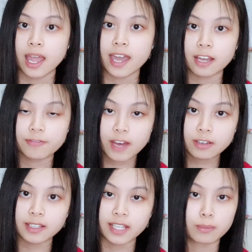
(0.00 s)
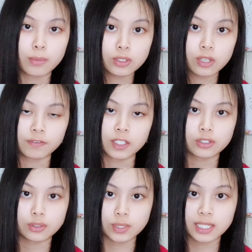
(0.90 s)
and I found out that most of the
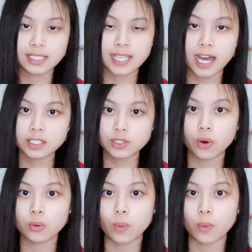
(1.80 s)
students can't score